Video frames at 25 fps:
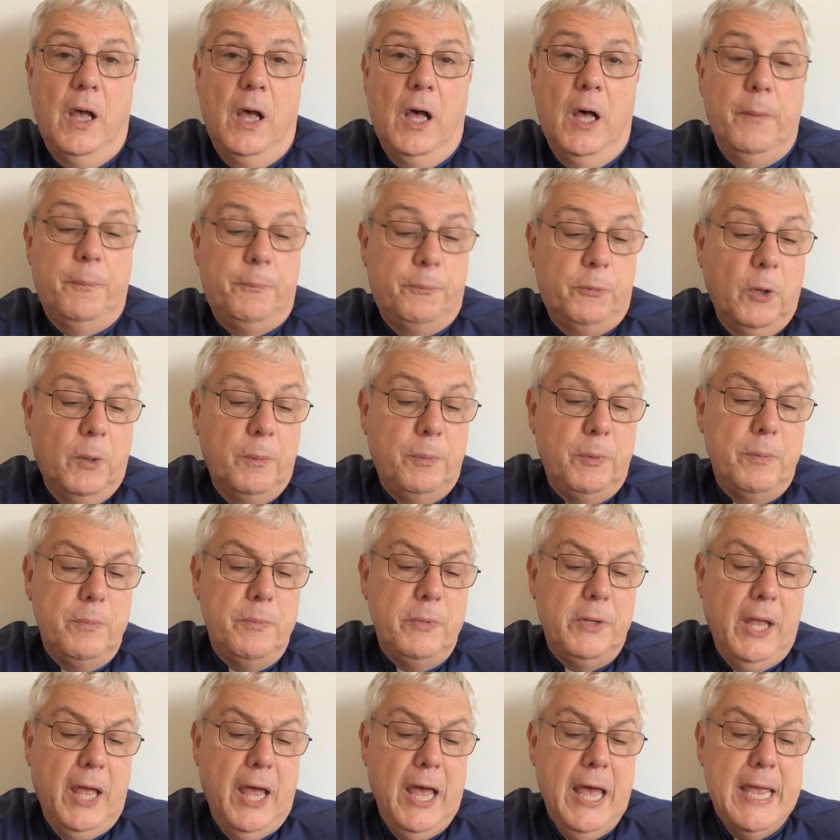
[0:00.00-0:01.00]
A
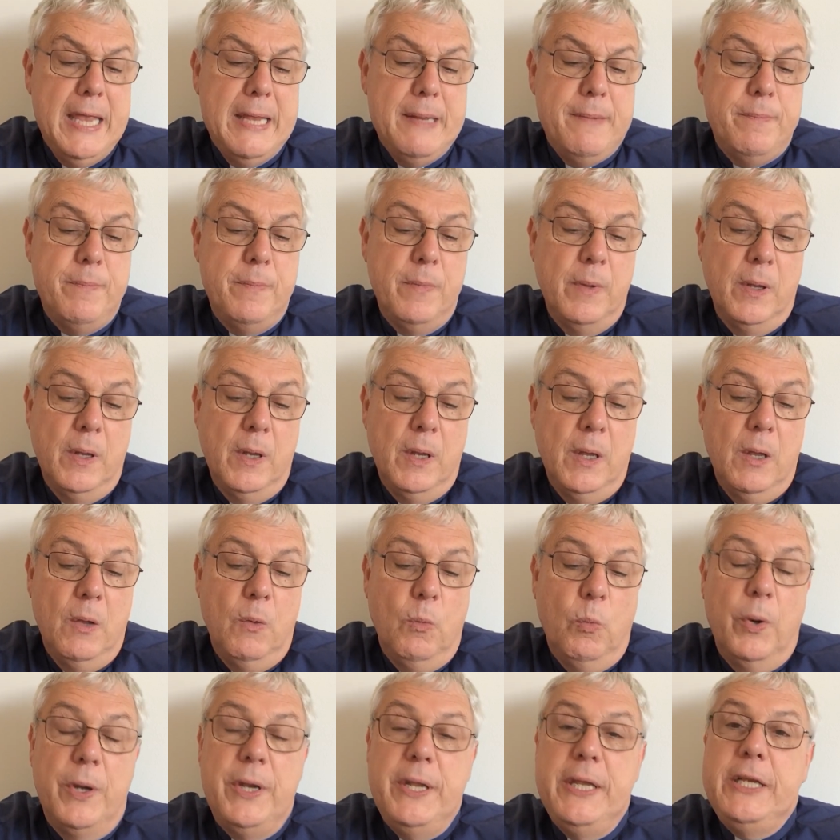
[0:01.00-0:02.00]
problem came
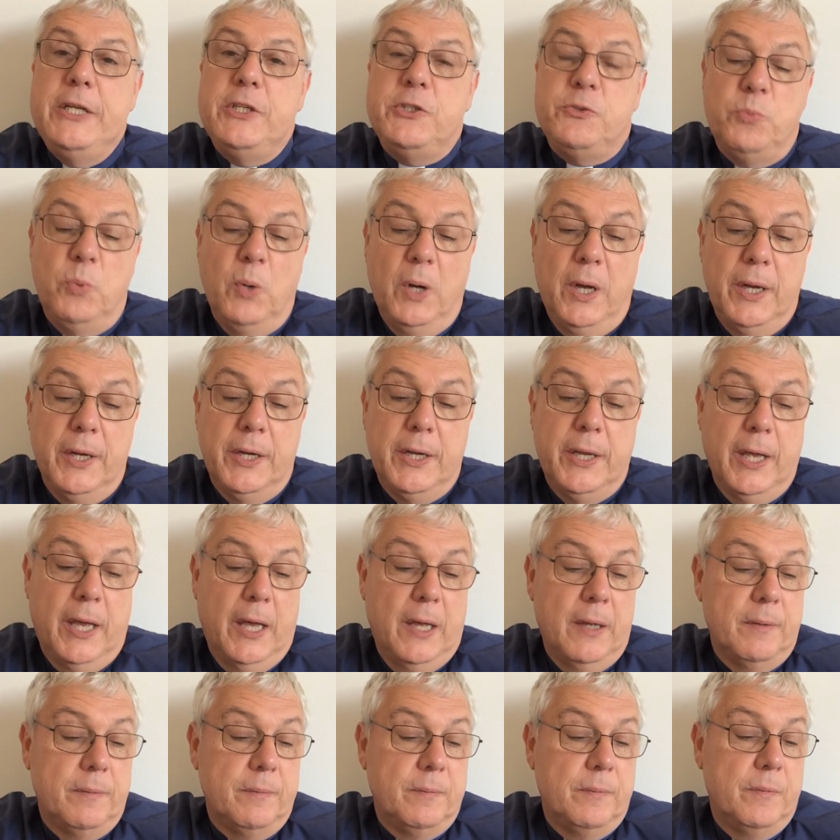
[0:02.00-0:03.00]
when each
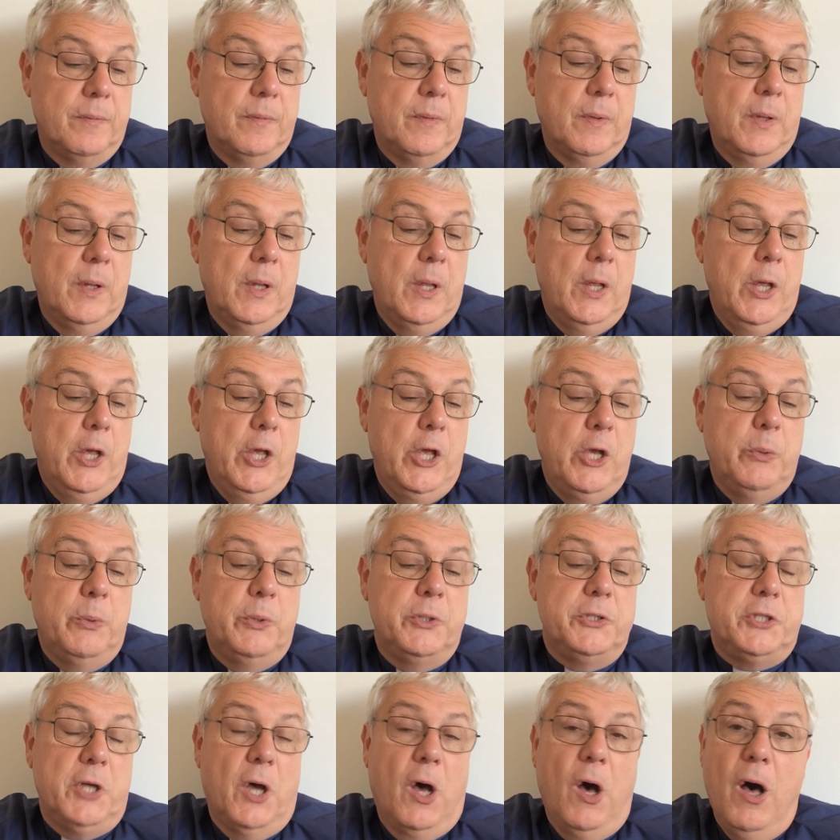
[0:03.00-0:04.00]
worker, who
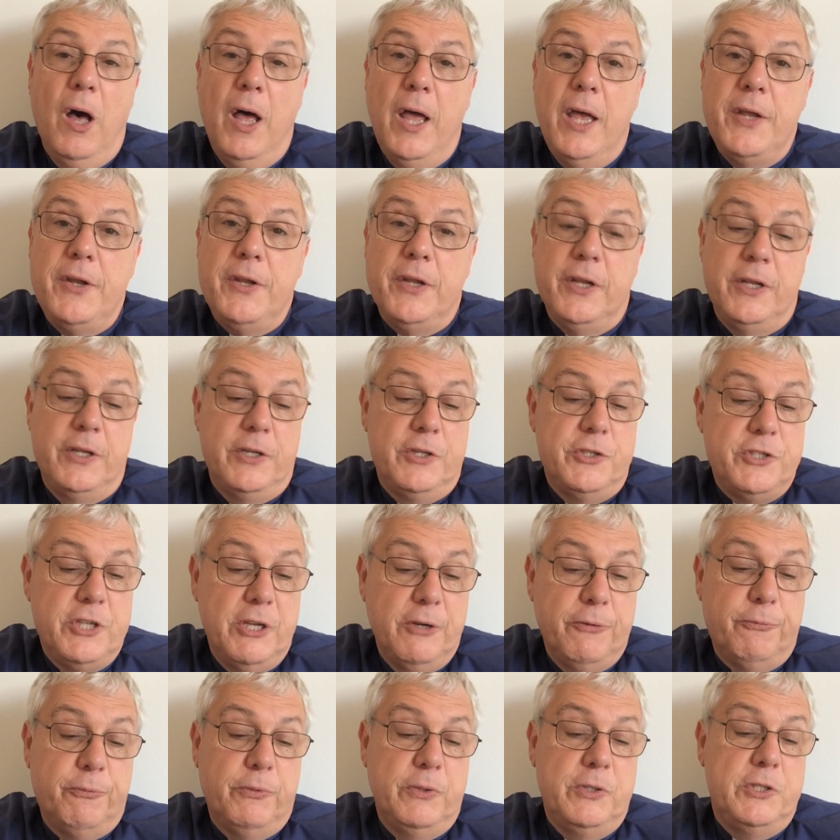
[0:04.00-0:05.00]
was hired at
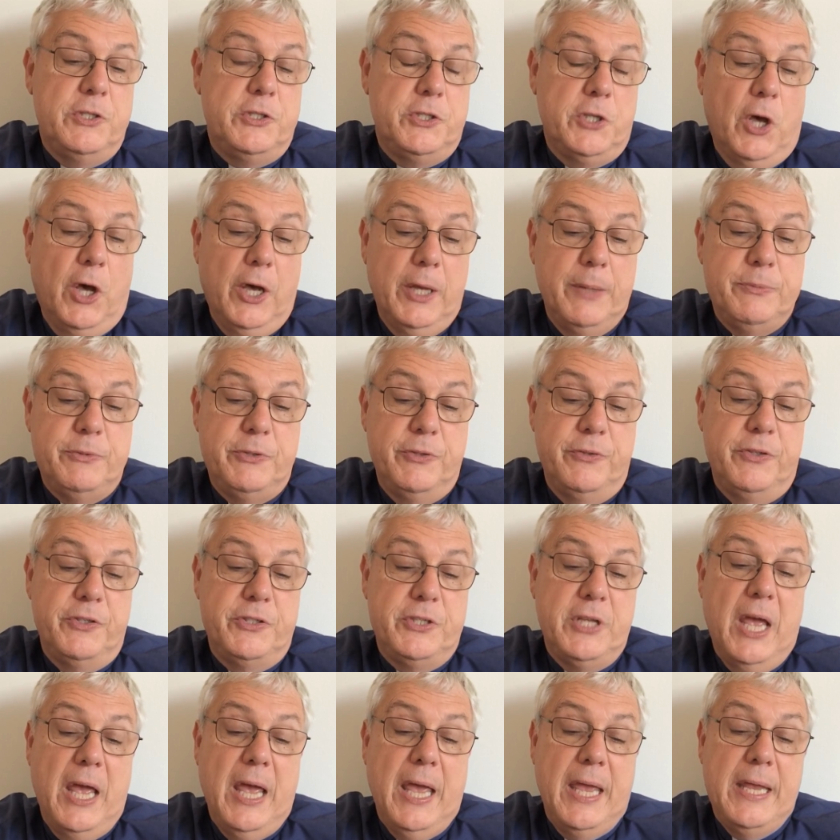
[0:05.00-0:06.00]
different times of the
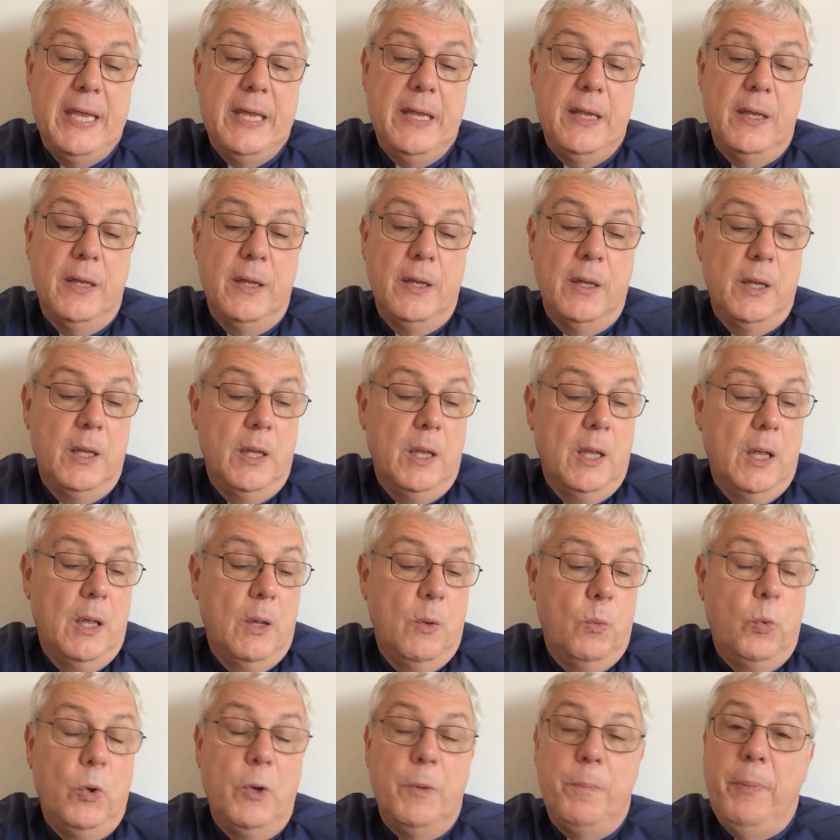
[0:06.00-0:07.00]
day,
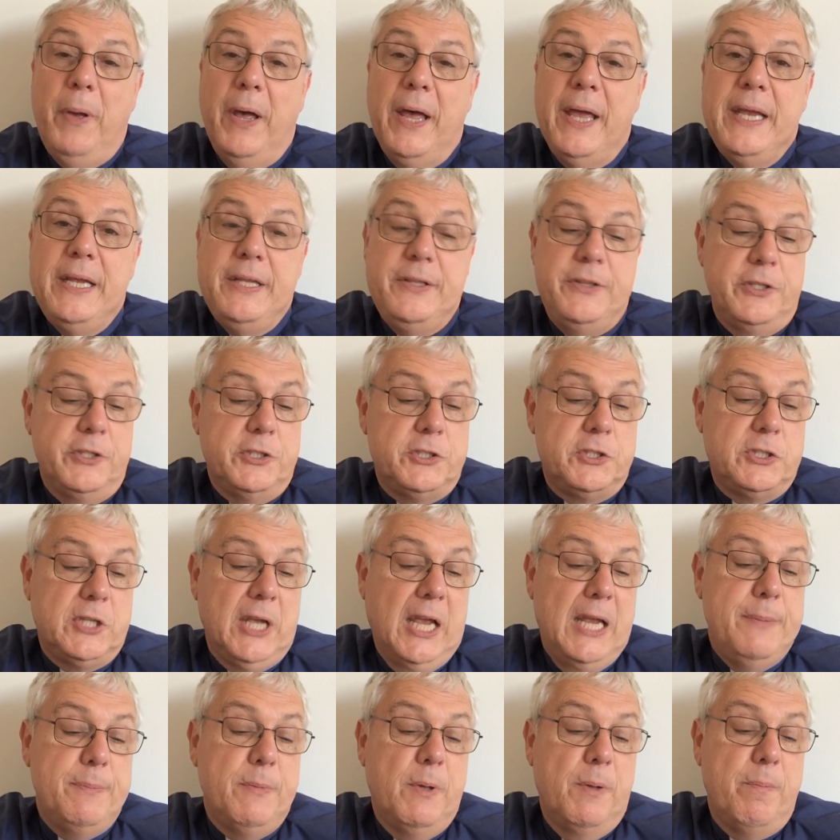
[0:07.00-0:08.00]
were paid the
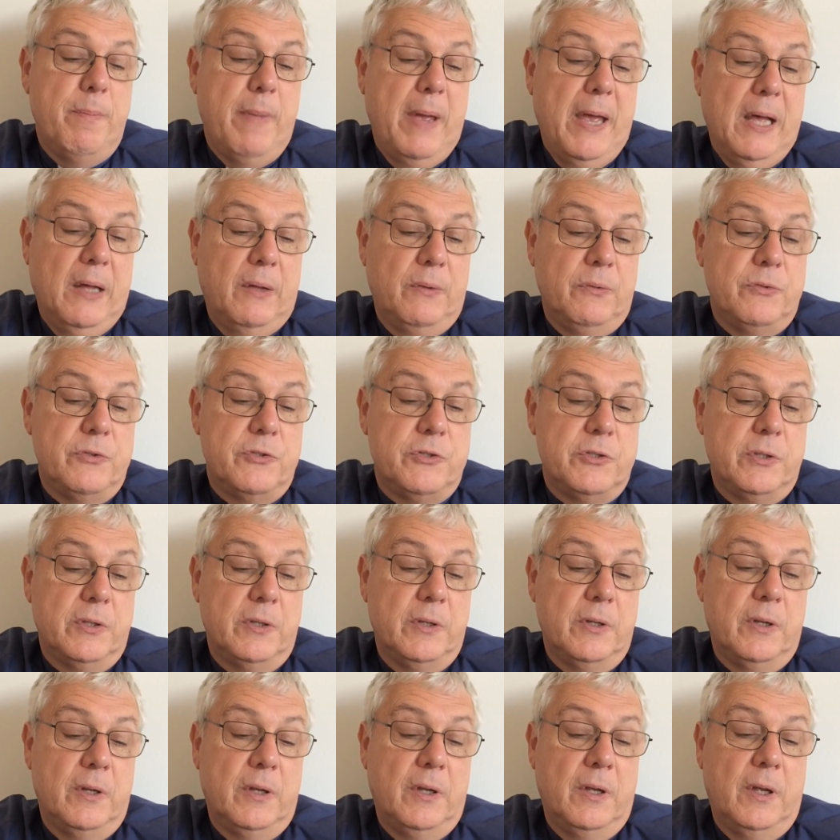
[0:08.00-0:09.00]
same amount,
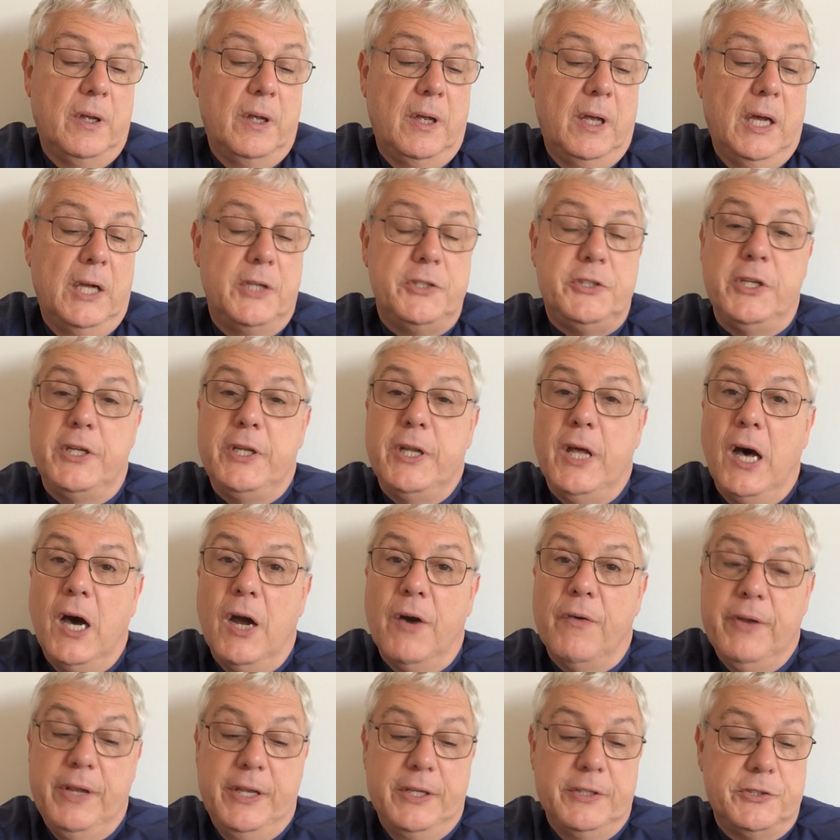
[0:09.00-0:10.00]
a
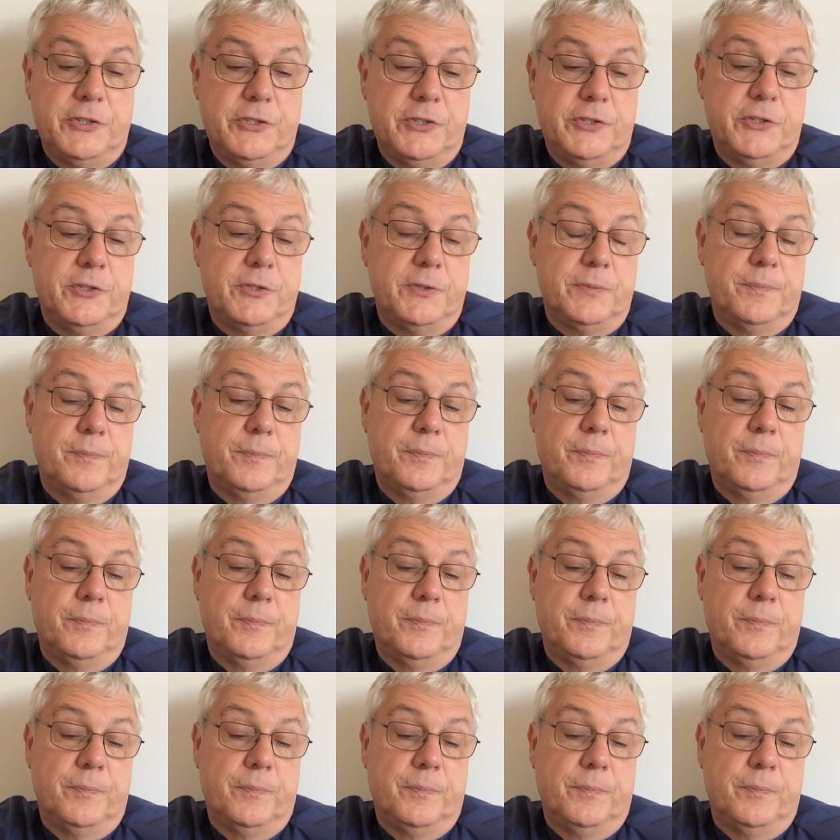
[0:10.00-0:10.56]
denarius.